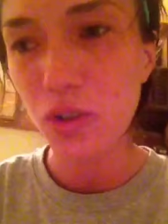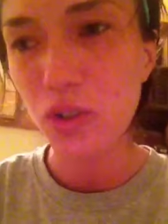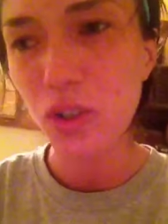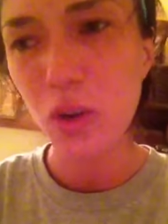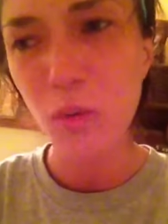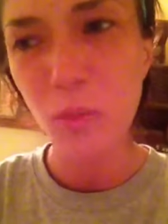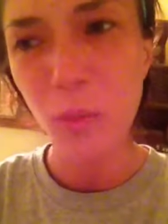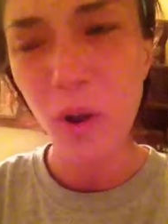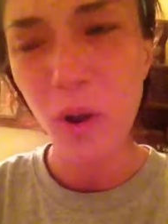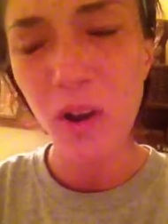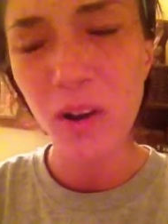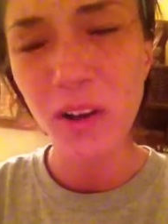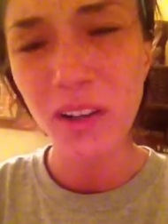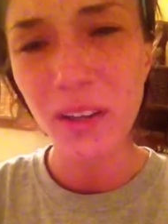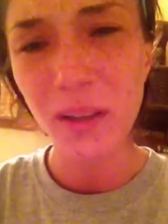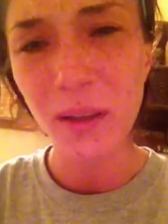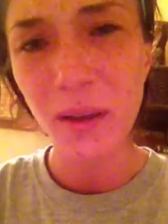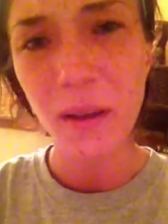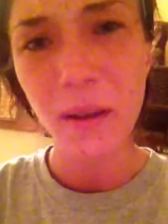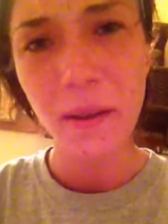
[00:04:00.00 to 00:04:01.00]
so
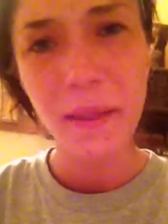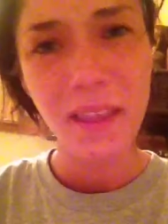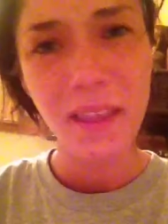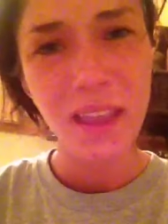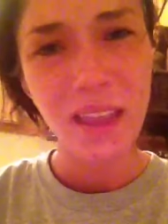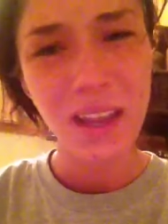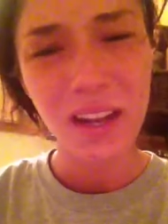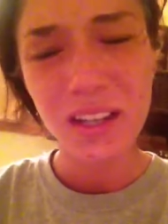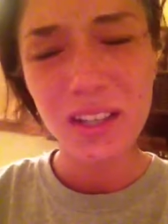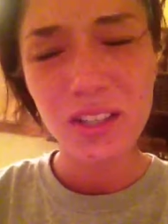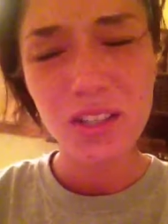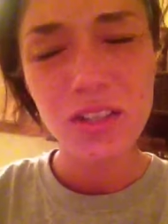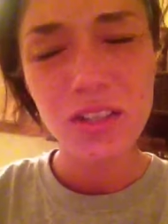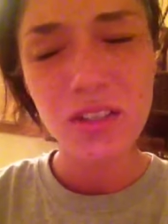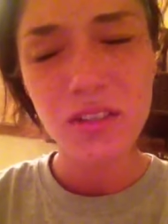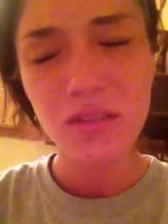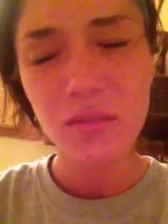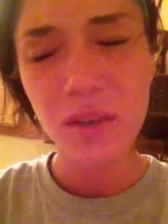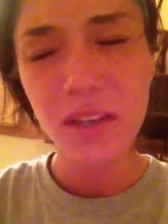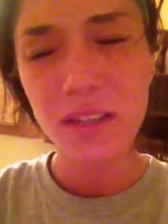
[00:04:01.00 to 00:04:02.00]
bonded and it just
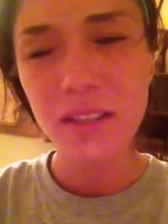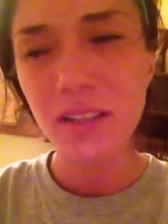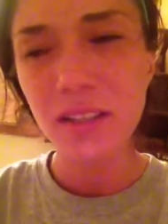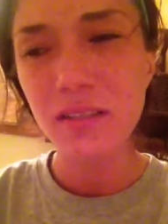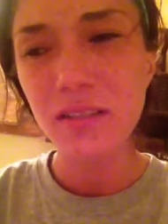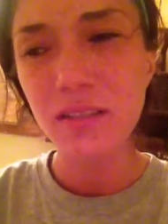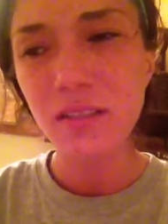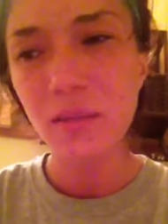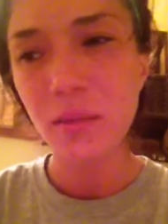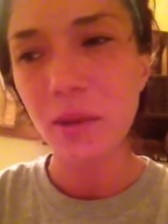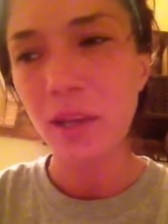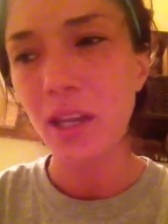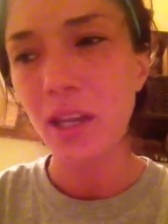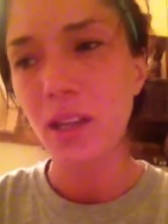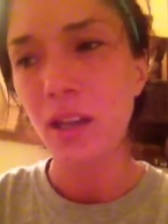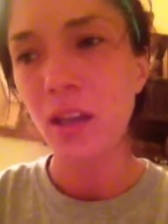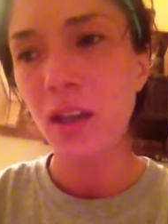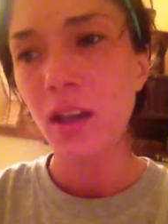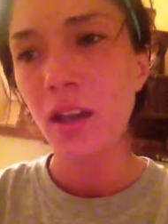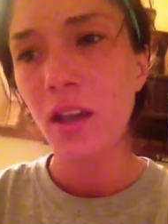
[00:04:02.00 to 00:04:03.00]
doesn't make sense to
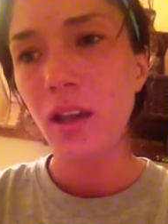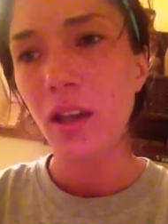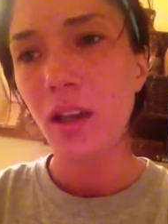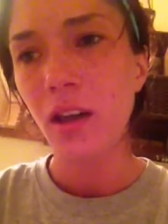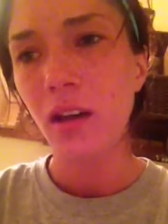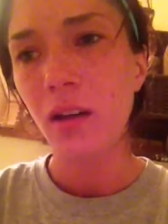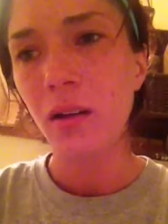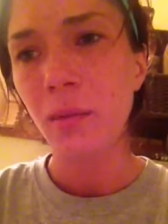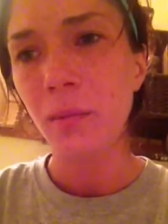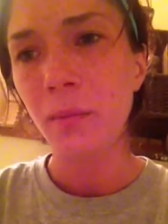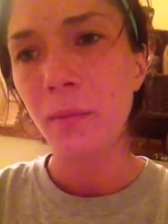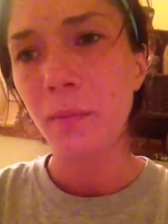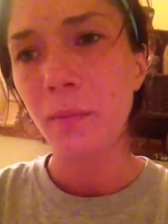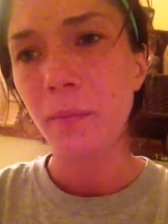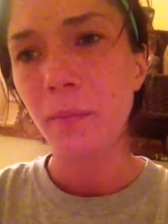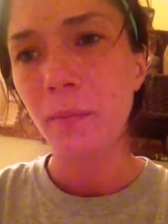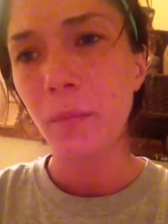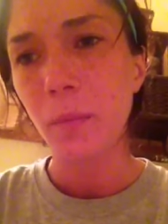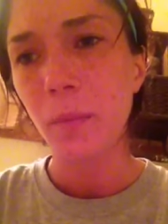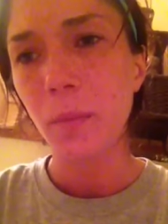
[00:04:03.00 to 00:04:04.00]
me um,
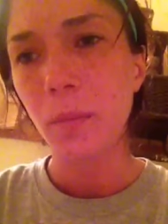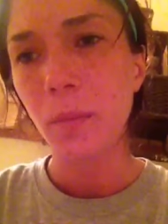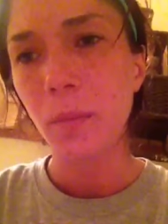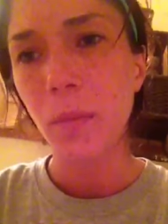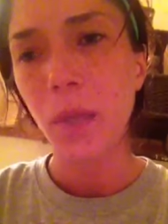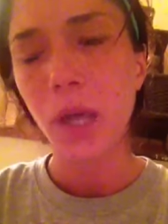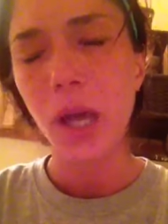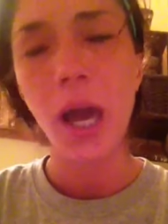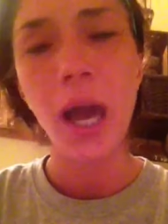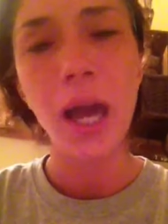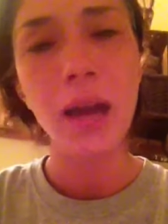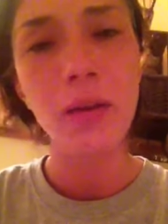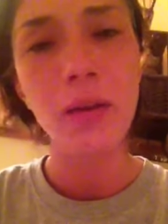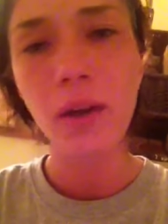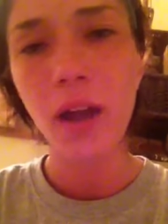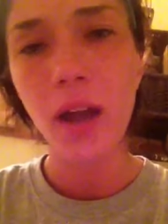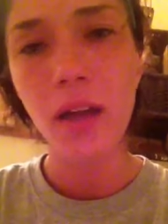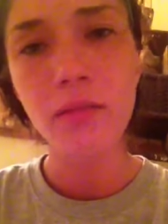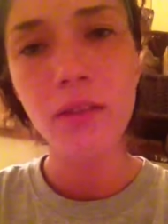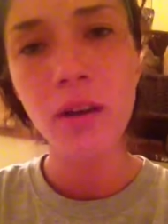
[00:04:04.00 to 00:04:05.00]
I don't
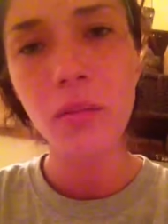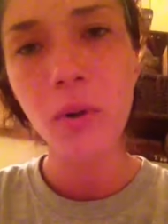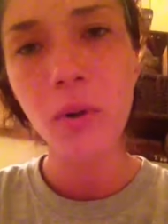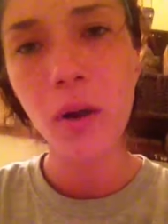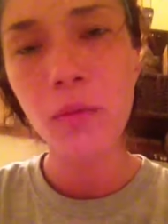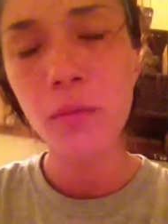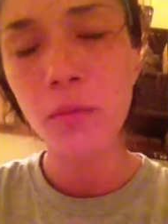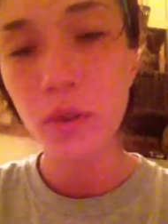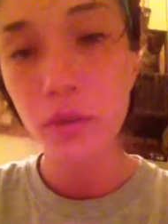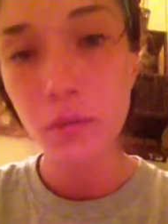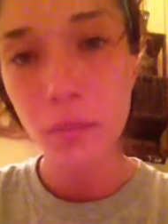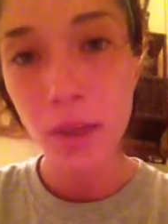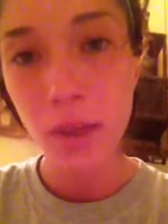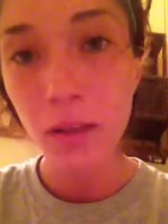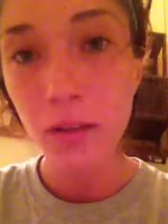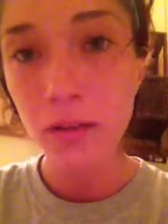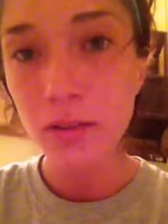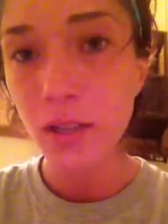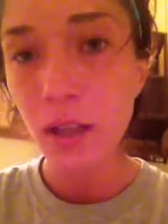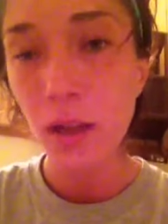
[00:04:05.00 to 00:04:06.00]
have that problem with
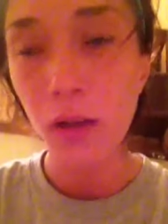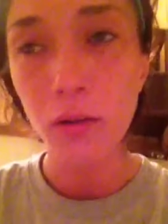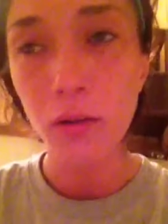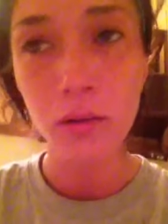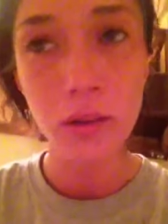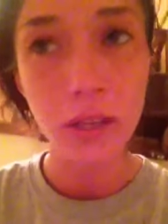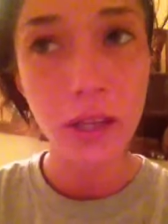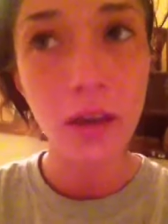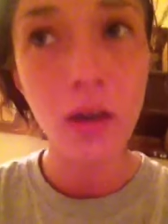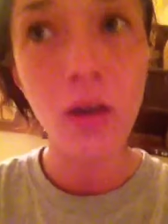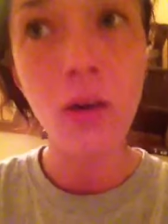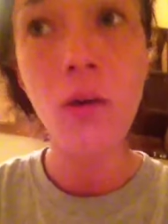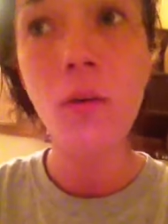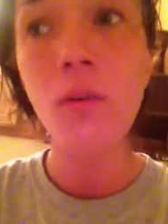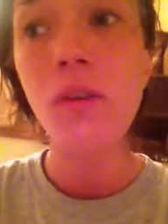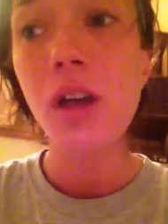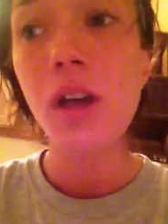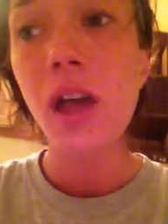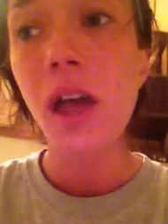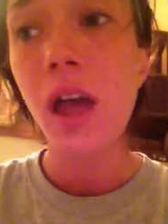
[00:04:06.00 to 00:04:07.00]
males now. Leo
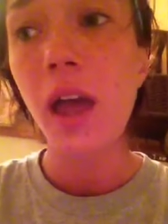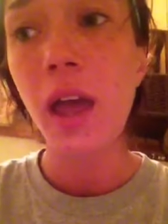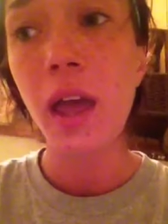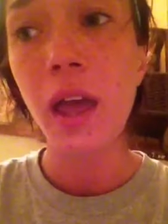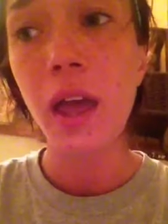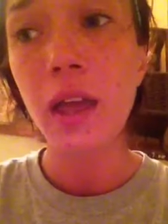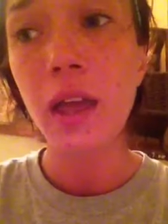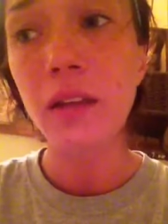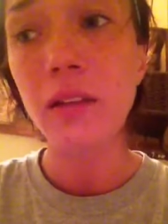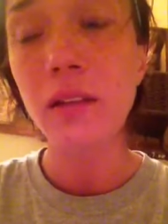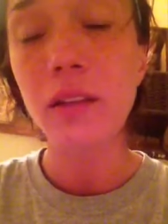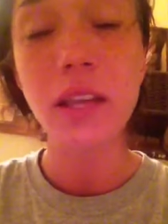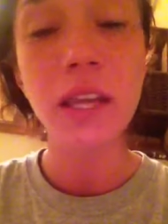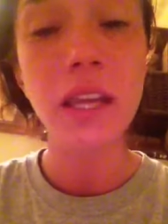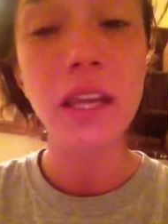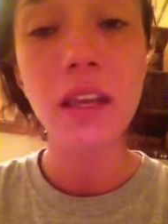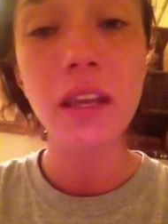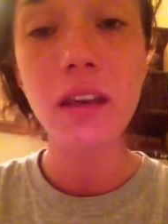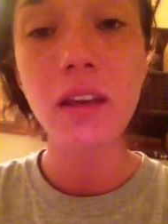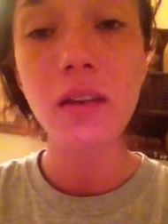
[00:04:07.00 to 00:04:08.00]
and
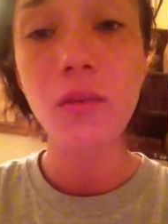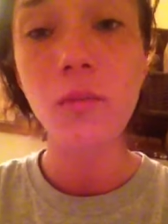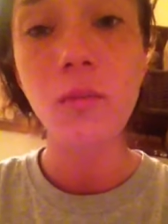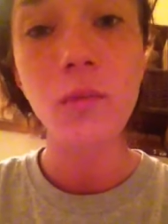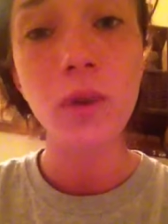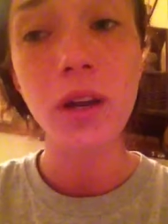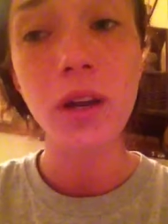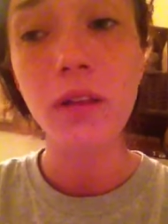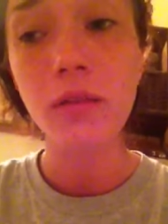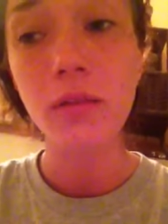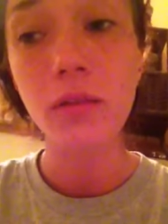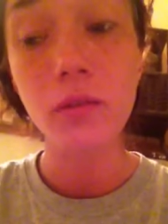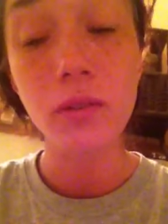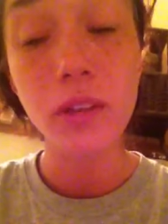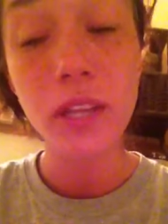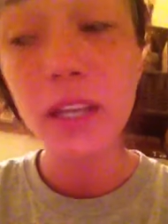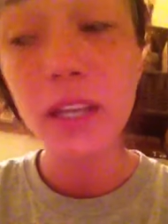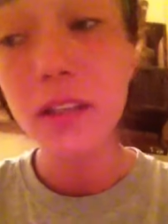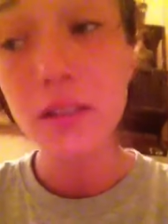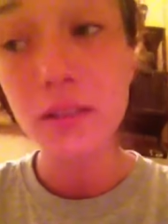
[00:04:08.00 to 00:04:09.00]
Link, whenever
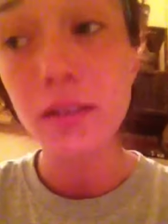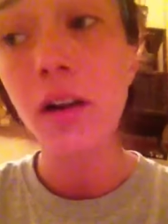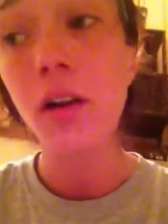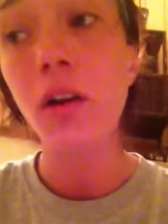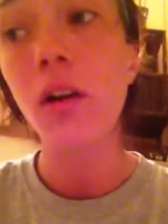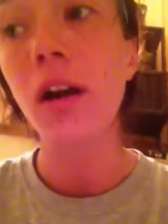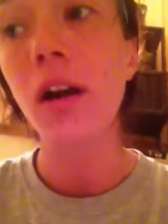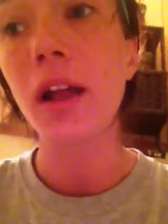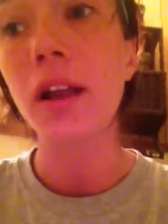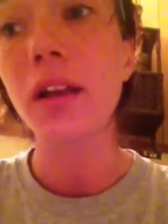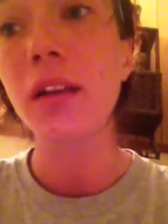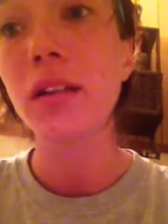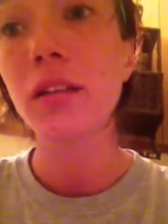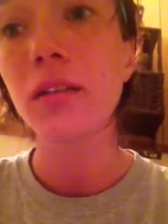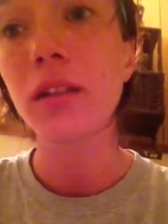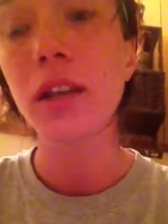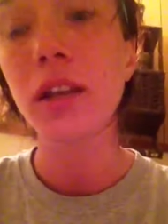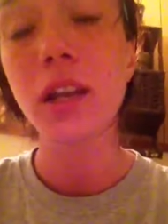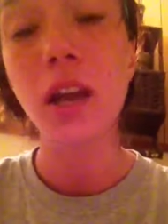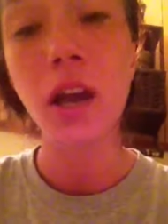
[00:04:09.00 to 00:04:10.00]
Link is gone,
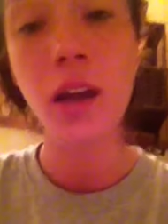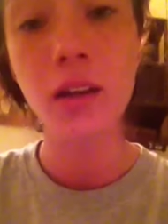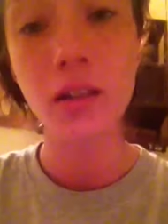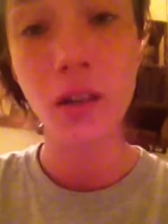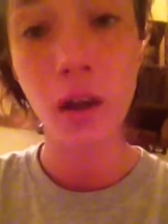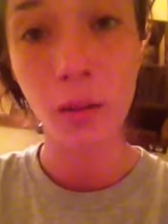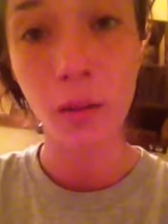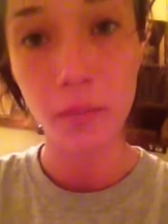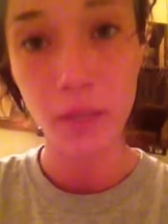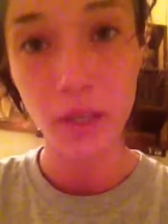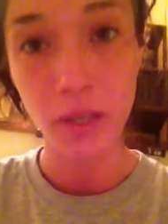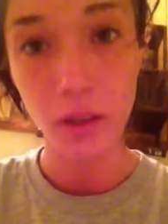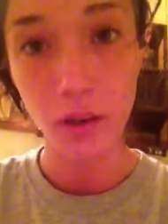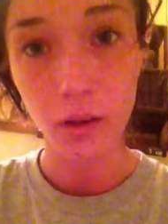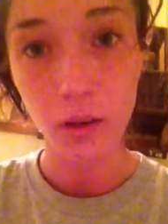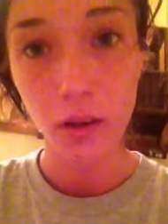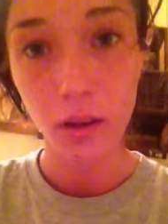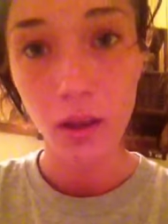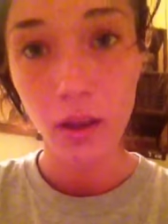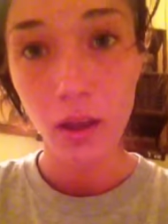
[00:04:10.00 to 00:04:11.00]
Link got adopted.
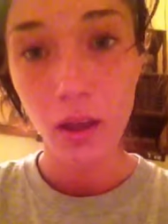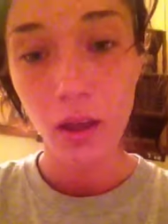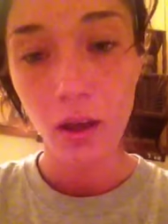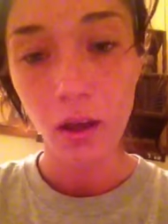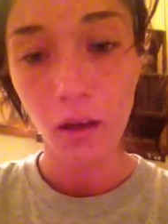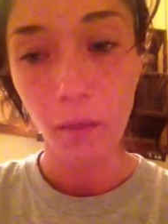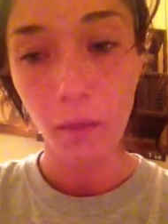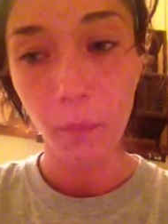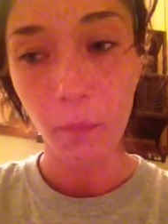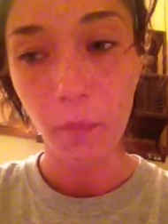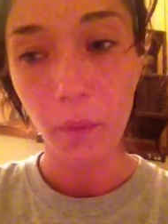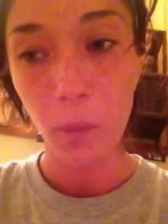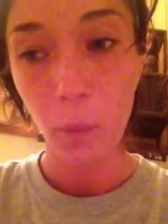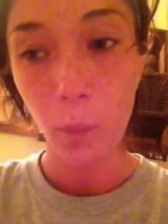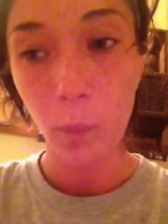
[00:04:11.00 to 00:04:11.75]
Um,